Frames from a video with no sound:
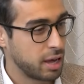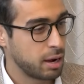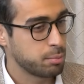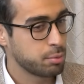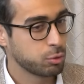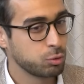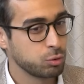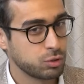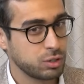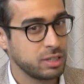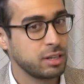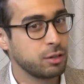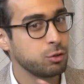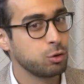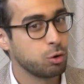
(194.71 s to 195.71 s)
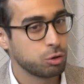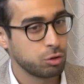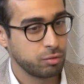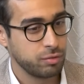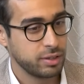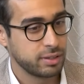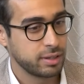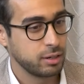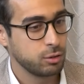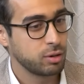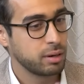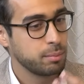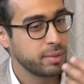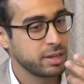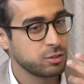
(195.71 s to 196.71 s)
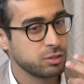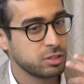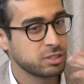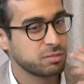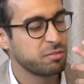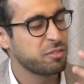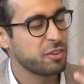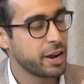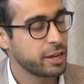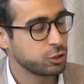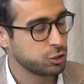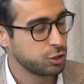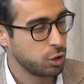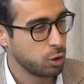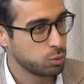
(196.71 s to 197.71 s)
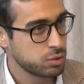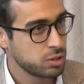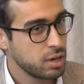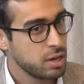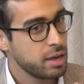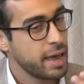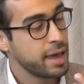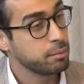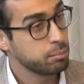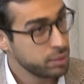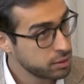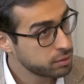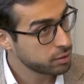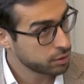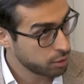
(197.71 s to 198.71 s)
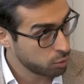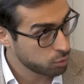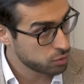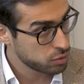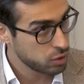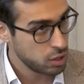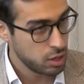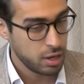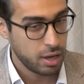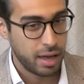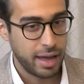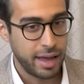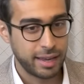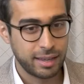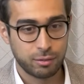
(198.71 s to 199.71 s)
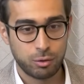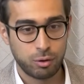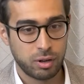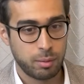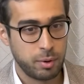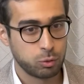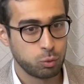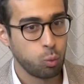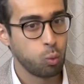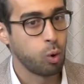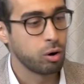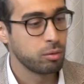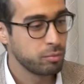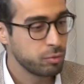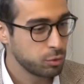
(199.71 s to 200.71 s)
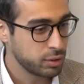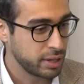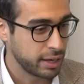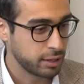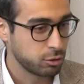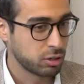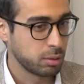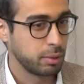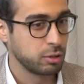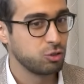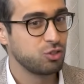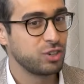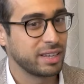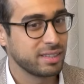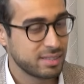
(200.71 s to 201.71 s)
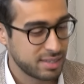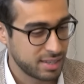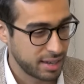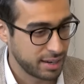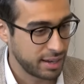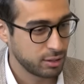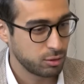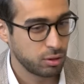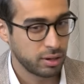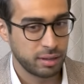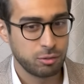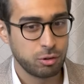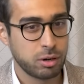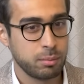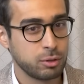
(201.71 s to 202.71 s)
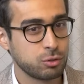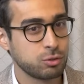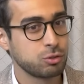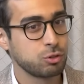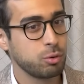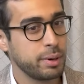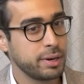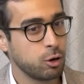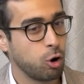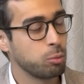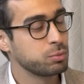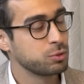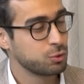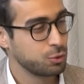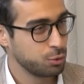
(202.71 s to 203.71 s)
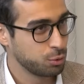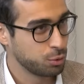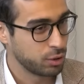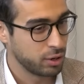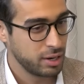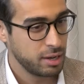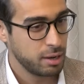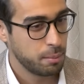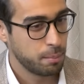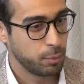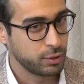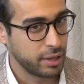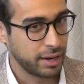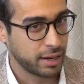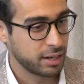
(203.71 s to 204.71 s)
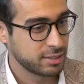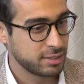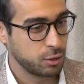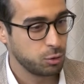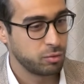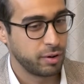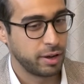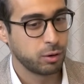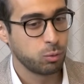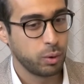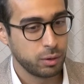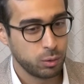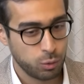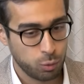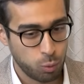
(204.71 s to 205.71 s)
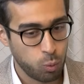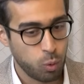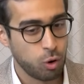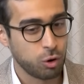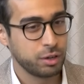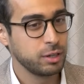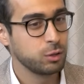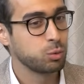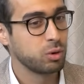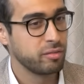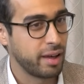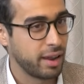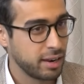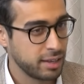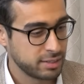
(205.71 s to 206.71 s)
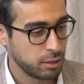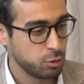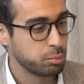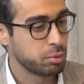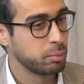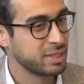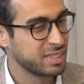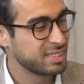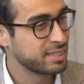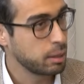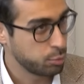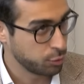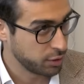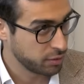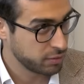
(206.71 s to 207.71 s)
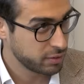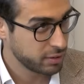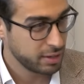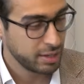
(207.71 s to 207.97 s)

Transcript: are produced in the north of Italy. You can imagine these fresh notes and bitter notes. I can talk about wormwood, I can talk about gentian, I can talk about so many obscure botanicals that you find when you walk into the valleys and you probably step on it.